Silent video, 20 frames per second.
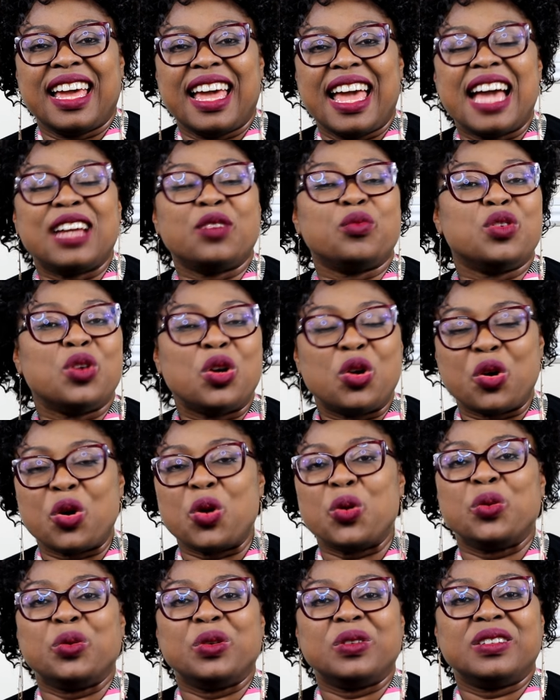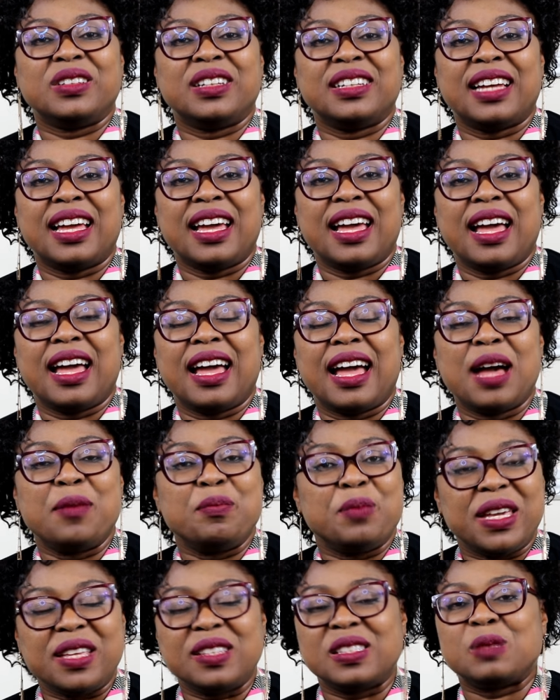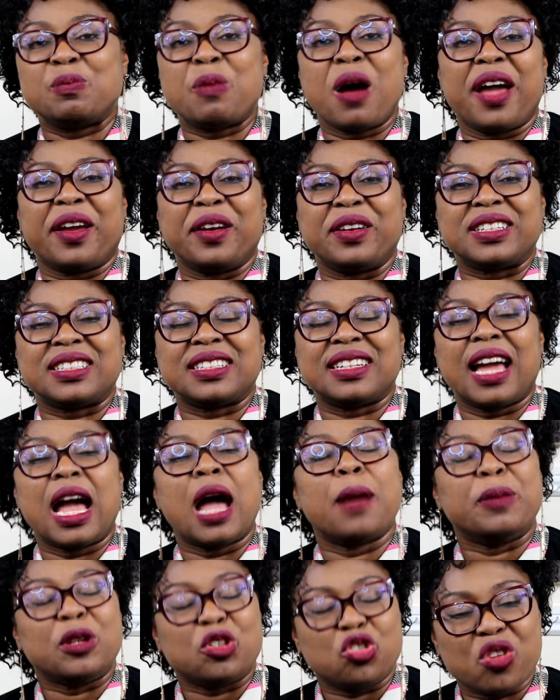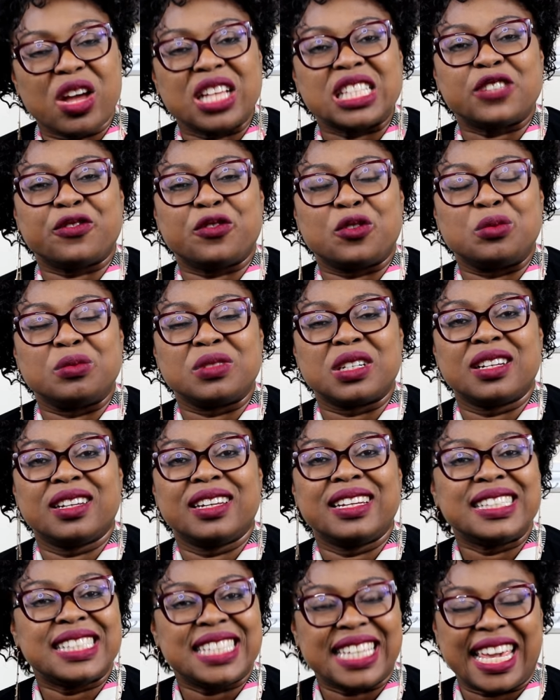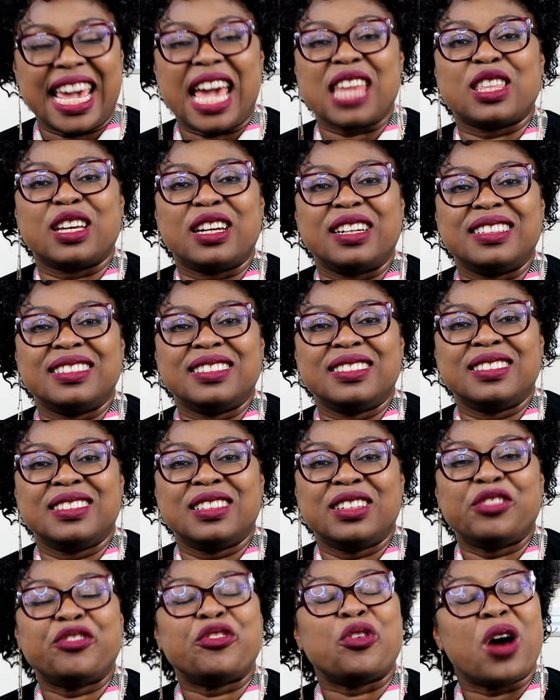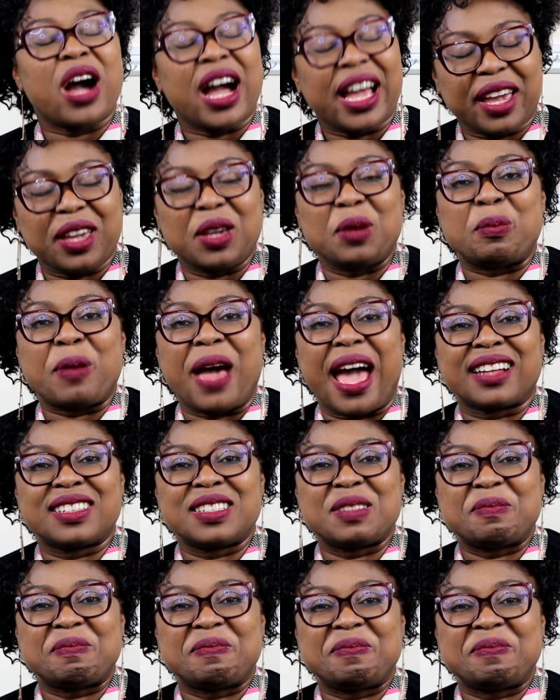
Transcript: and we'll grow and be inspired and be transformed together for higher impact.